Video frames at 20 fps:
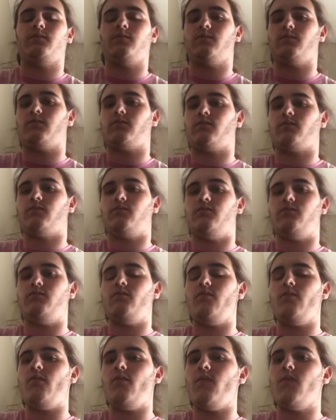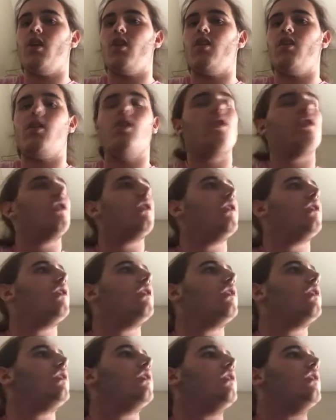
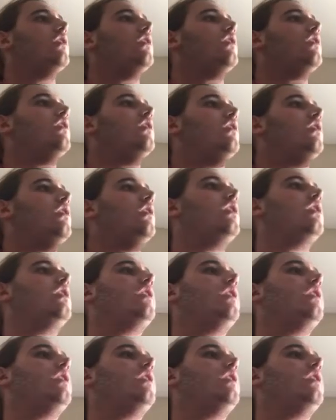Nothing is said.